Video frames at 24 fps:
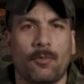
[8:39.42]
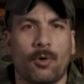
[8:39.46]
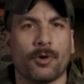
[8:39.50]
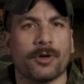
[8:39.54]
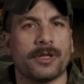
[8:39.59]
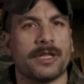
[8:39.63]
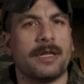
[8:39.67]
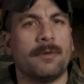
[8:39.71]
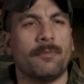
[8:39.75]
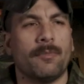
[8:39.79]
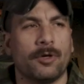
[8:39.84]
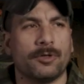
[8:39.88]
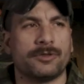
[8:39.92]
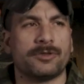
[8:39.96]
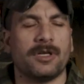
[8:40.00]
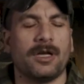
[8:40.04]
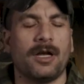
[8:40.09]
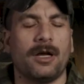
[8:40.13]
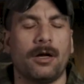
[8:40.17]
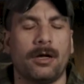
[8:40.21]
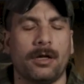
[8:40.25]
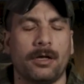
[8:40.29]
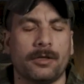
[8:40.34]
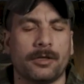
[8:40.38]
more than most
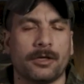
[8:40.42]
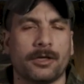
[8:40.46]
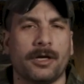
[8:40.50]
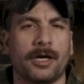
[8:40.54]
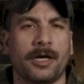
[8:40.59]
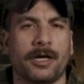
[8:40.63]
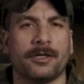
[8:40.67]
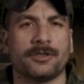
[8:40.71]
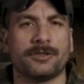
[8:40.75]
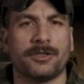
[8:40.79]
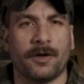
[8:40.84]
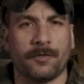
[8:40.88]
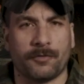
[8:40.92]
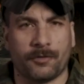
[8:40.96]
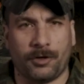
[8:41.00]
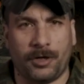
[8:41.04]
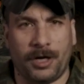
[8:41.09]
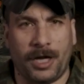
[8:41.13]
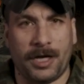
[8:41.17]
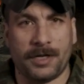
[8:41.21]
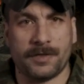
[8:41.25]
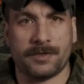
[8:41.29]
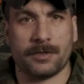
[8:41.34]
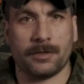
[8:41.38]
other airsoft
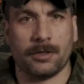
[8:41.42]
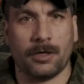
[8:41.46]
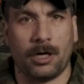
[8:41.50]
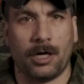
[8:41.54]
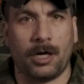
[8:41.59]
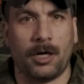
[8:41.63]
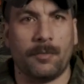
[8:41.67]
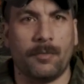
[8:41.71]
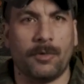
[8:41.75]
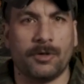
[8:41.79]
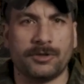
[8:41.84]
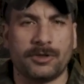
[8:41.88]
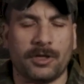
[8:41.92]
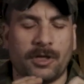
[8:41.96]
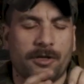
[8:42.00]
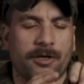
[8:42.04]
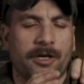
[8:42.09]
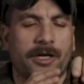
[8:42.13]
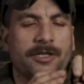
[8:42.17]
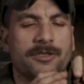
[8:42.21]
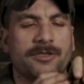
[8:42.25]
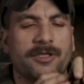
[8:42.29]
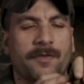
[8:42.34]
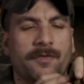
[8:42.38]
grenades. Most other
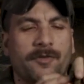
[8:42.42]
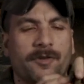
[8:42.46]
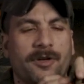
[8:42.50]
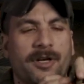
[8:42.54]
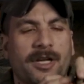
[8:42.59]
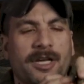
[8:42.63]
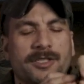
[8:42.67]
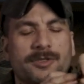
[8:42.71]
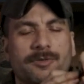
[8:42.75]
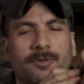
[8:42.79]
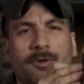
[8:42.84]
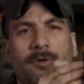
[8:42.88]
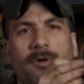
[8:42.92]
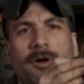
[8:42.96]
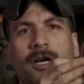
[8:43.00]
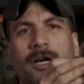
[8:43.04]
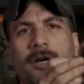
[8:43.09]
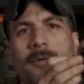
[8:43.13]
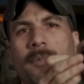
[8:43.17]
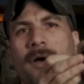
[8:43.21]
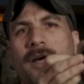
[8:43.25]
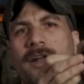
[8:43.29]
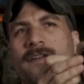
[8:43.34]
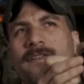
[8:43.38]
airsoft grenades
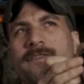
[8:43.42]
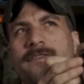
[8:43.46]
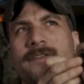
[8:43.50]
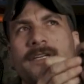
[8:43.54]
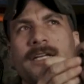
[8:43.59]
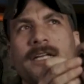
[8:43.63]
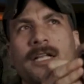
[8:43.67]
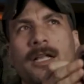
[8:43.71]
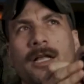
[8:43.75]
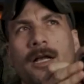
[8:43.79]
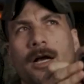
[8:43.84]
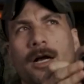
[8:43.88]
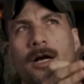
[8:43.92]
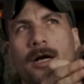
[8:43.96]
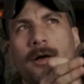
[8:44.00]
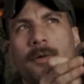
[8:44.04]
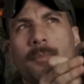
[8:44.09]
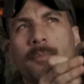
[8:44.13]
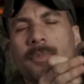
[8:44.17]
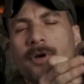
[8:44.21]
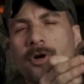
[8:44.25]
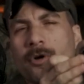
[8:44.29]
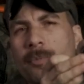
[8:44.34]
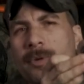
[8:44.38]
require about a
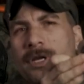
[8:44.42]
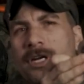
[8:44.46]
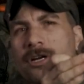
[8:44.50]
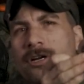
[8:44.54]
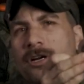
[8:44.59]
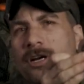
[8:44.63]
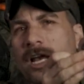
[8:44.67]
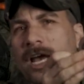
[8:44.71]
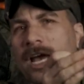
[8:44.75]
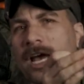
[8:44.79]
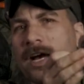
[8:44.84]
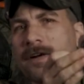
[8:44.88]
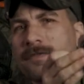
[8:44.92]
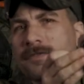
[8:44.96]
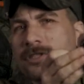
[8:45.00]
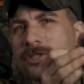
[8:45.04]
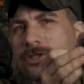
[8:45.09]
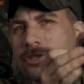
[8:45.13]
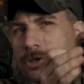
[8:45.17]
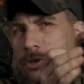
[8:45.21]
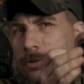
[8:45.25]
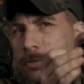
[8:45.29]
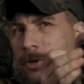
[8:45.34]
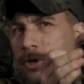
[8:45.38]
1.5 millimeters to
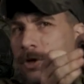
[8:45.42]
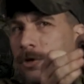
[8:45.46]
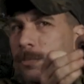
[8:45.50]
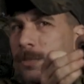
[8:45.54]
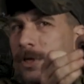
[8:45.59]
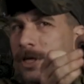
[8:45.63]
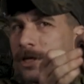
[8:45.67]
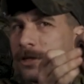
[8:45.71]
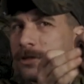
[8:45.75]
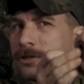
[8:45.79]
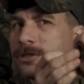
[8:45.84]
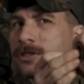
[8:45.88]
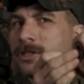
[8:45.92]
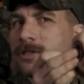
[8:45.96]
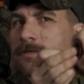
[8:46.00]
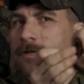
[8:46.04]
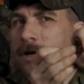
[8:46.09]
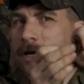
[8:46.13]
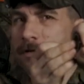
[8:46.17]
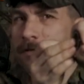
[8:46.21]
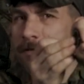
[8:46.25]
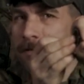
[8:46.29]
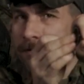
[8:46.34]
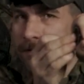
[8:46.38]
2 millimeters to
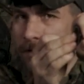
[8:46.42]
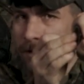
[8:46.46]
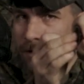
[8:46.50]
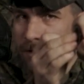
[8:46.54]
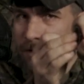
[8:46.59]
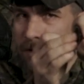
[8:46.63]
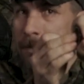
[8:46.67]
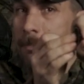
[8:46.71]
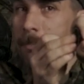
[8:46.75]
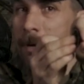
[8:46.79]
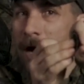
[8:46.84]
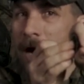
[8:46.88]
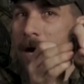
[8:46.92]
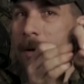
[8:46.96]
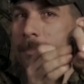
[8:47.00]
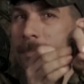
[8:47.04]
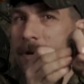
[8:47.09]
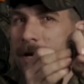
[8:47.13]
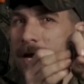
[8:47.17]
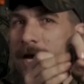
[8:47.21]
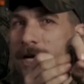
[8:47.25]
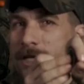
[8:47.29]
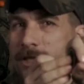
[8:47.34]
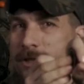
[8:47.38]
like fully pop
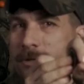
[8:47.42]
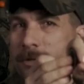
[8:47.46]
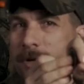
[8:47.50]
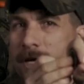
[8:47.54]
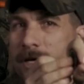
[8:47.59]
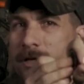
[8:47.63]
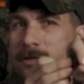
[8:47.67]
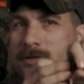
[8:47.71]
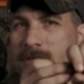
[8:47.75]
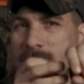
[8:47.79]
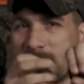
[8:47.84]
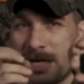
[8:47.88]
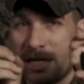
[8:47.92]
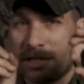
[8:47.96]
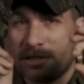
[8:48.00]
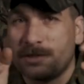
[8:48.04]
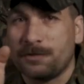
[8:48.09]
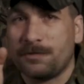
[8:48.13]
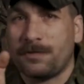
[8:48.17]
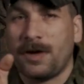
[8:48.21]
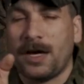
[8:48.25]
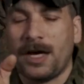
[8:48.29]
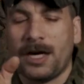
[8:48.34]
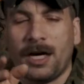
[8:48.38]
and actuate to get it
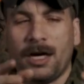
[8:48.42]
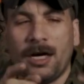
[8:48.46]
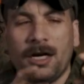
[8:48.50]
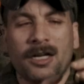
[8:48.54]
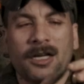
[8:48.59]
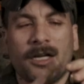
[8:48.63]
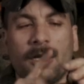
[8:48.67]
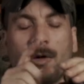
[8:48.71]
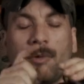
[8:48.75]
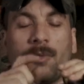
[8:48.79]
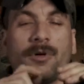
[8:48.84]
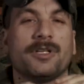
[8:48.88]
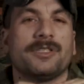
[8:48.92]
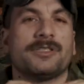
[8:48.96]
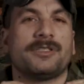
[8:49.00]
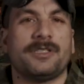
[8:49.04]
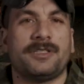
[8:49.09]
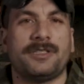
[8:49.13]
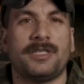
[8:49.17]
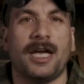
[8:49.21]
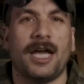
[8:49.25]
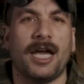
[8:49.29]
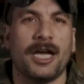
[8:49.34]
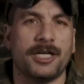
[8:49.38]
to fire, whereas the
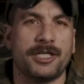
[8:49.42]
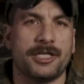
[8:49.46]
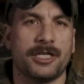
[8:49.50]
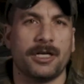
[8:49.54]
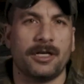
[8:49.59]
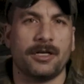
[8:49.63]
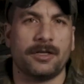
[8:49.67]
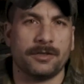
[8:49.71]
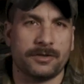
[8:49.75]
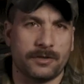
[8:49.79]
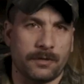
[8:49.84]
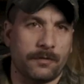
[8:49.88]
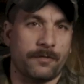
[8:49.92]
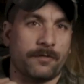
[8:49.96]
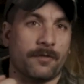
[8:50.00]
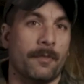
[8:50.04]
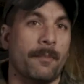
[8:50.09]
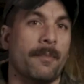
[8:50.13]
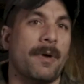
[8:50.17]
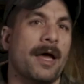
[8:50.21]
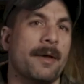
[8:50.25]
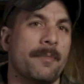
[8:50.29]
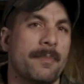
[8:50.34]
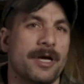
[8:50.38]
tag shells,
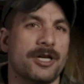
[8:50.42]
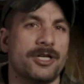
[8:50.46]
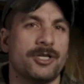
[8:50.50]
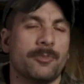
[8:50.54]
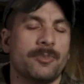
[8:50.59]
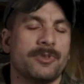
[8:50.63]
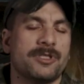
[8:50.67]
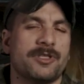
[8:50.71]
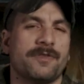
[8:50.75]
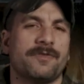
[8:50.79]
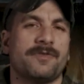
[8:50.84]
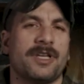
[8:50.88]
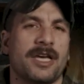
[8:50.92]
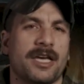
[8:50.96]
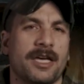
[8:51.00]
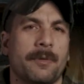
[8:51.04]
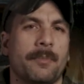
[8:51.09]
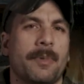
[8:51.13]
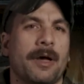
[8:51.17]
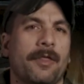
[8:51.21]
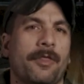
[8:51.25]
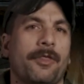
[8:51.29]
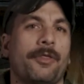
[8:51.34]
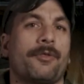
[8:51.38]
from my measurements, would take
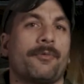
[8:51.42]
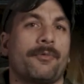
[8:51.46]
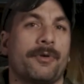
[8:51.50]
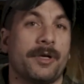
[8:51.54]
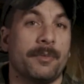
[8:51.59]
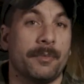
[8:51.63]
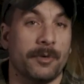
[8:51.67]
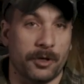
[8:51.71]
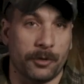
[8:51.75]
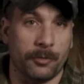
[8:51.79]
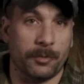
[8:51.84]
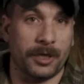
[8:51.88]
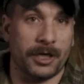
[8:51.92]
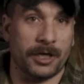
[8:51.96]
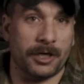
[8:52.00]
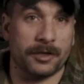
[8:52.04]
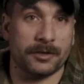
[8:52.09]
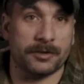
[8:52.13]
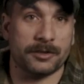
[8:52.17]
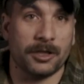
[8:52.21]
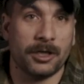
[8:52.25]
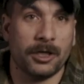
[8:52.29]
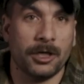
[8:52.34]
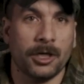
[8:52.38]
about 3
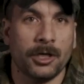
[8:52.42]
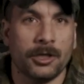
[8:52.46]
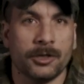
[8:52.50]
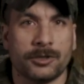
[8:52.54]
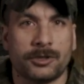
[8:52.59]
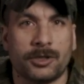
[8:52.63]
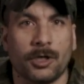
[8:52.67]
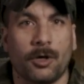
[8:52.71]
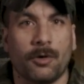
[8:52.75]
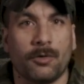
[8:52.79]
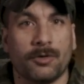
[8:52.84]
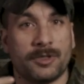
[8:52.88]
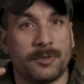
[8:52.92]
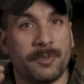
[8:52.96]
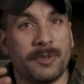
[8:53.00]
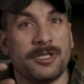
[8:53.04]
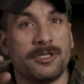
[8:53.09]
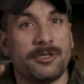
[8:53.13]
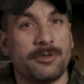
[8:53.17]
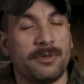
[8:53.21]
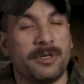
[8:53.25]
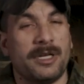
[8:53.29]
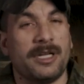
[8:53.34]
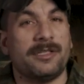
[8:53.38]
millimeters. So, which
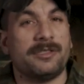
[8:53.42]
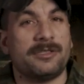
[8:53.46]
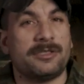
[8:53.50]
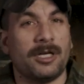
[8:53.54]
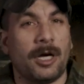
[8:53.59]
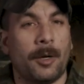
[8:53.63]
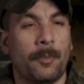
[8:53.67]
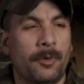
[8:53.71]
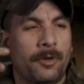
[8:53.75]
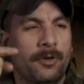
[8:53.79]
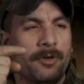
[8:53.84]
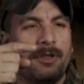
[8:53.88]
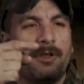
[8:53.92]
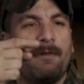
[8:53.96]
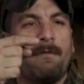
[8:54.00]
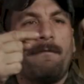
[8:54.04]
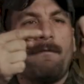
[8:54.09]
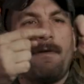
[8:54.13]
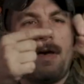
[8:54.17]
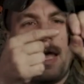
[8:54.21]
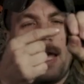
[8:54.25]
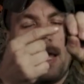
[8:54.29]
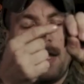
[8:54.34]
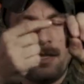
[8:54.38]
means you need double the
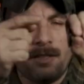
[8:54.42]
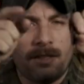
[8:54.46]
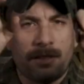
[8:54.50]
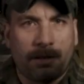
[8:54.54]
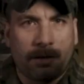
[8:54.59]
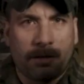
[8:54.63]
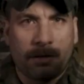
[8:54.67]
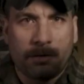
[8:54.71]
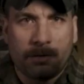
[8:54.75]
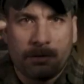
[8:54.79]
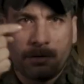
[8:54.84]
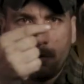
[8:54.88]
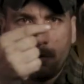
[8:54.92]
length